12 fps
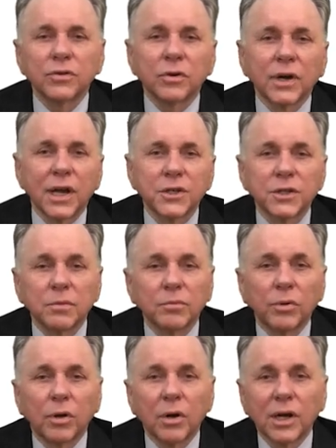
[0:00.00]
strong
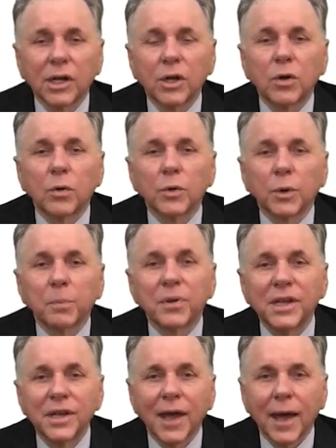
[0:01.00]
acid blocker called a
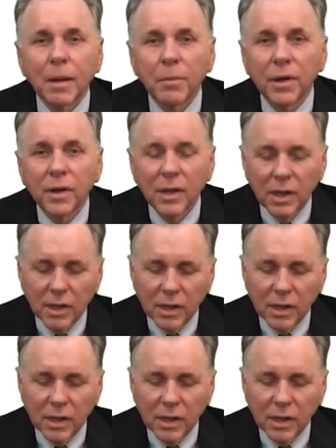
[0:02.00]
PCAB